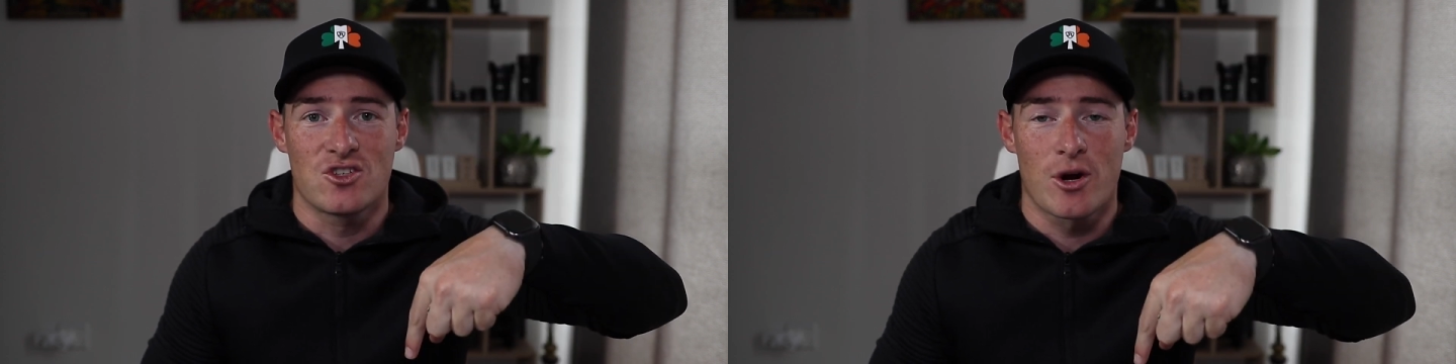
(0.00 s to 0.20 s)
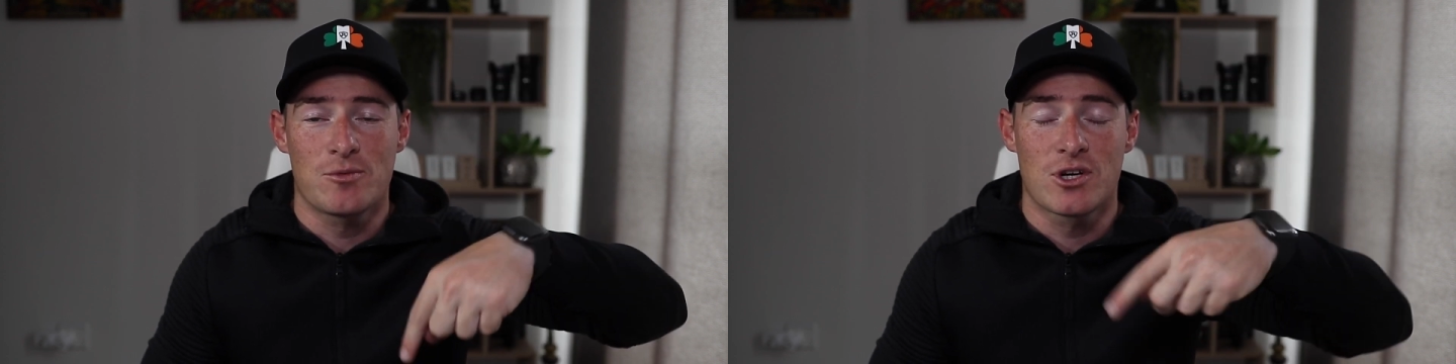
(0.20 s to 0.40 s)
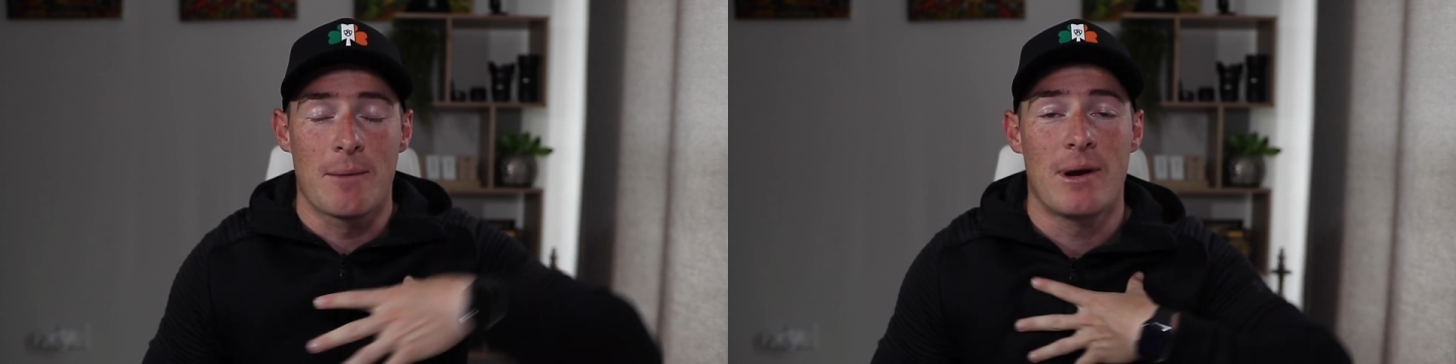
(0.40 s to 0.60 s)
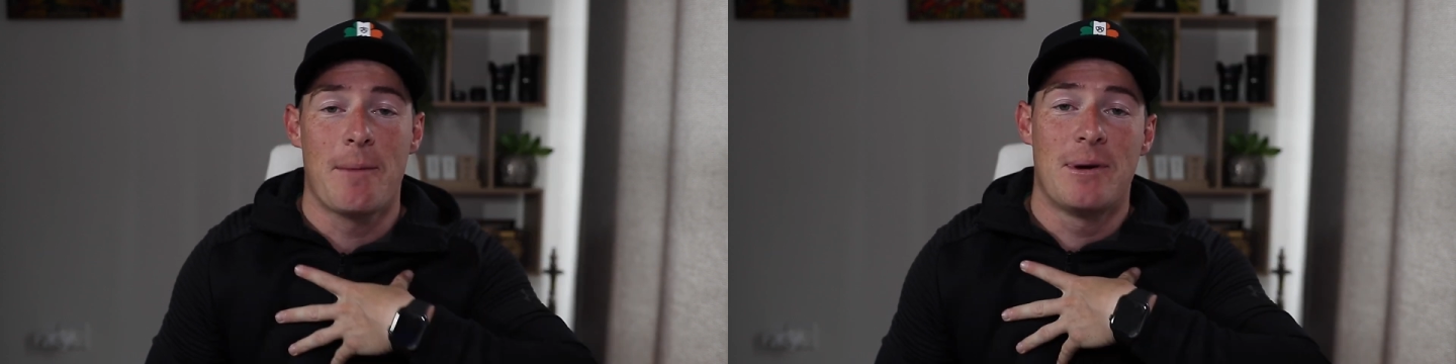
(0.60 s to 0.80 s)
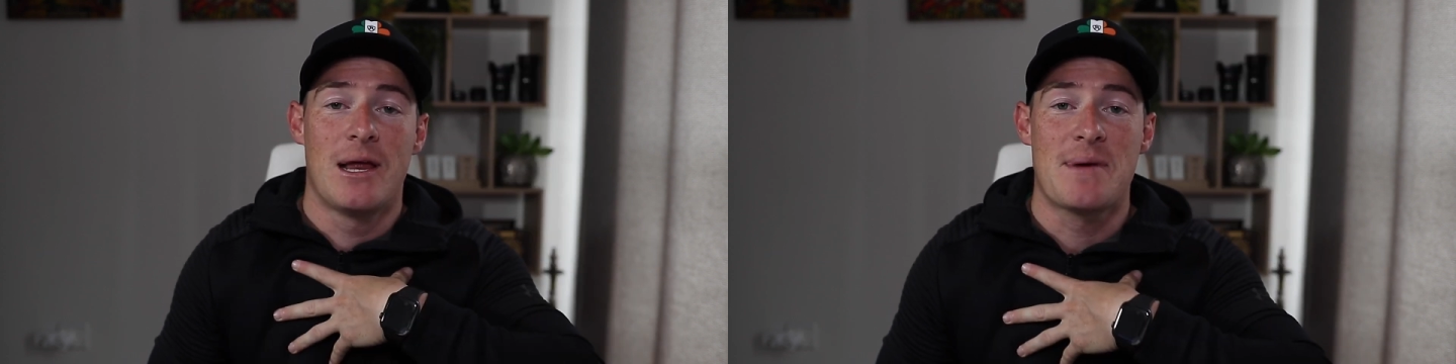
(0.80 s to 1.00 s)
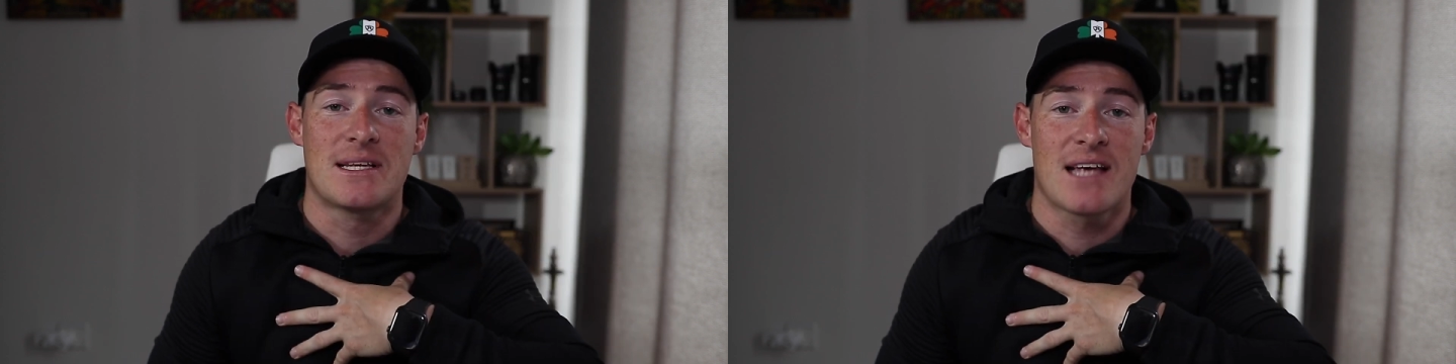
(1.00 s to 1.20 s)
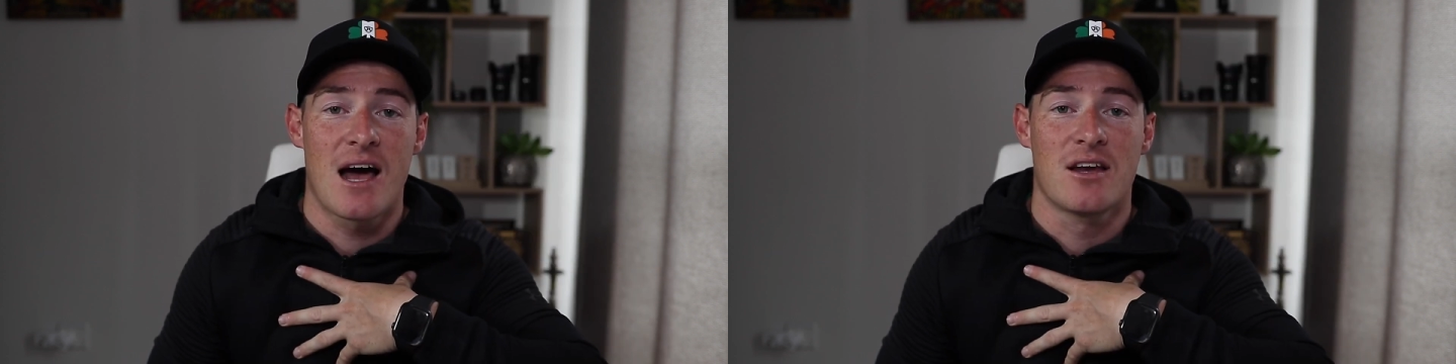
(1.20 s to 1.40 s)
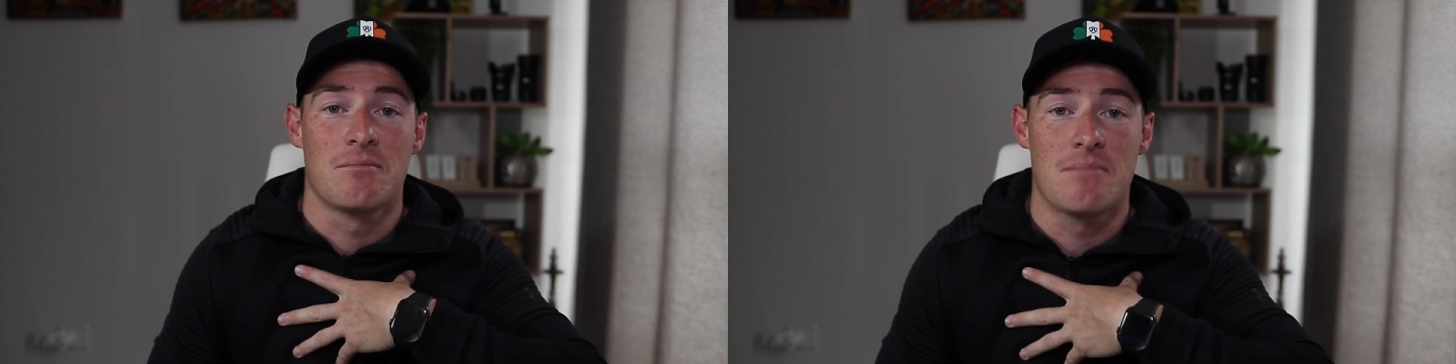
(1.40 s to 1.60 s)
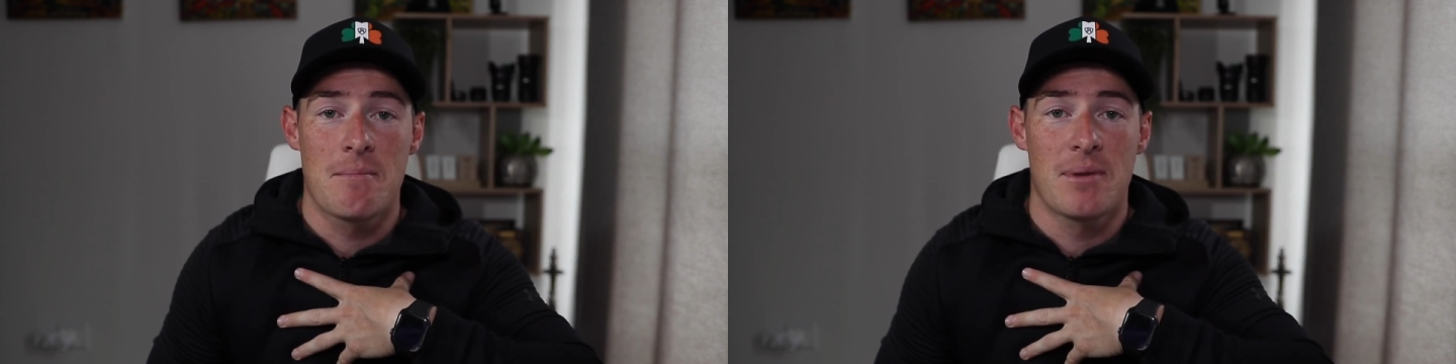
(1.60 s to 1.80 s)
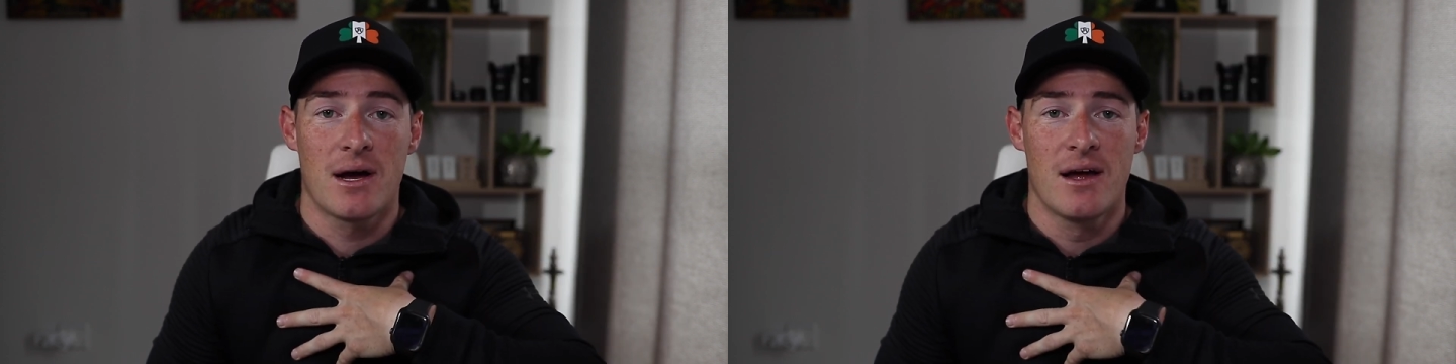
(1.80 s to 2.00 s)
description, I'm an Epidemic Sound
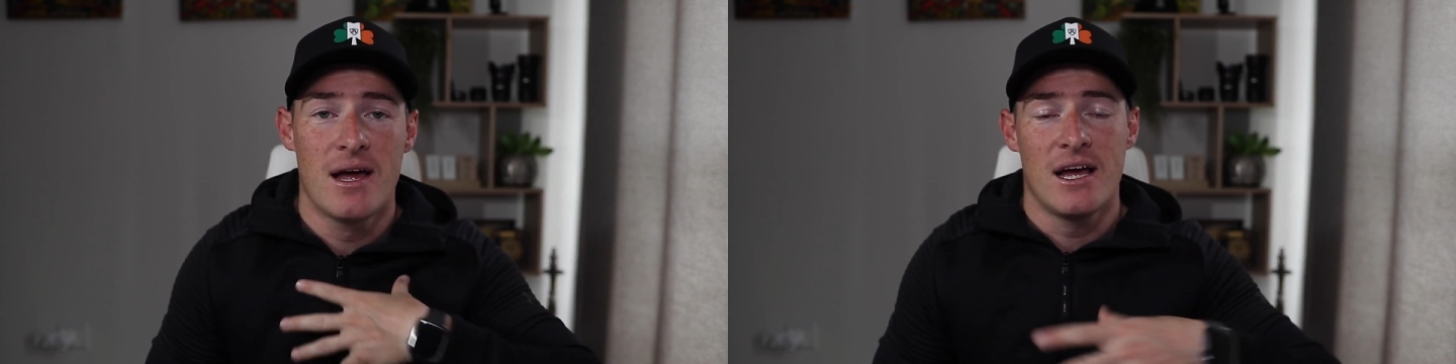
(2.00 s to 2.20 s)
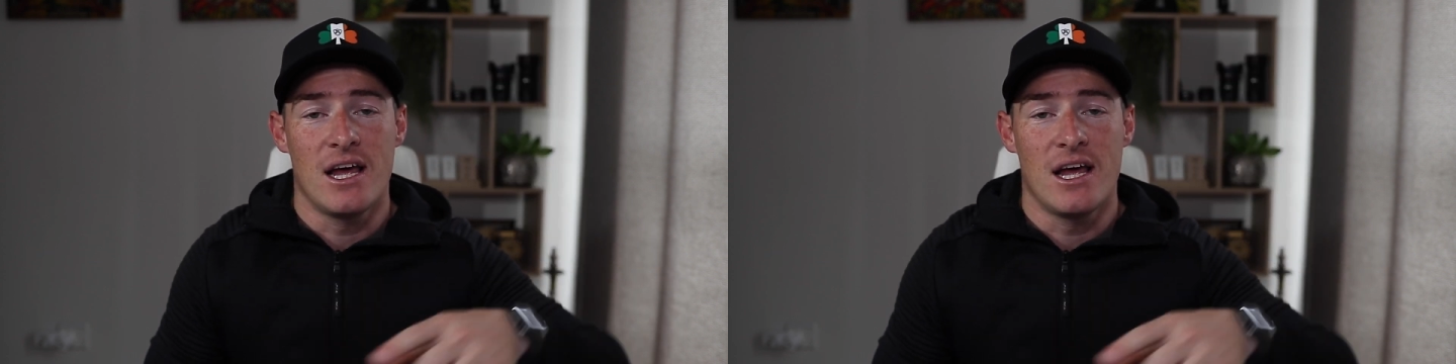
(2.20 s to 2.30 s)
member.